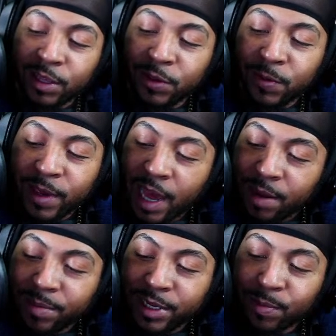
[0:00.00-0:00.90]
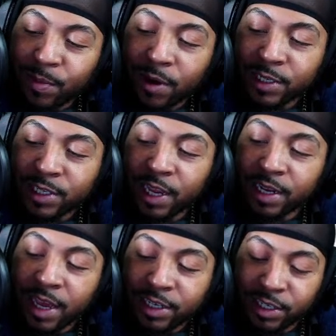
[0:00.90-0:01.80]
you ain't got to be smart, Snake
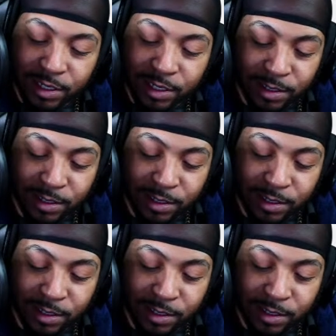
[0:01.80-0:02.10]
Nation.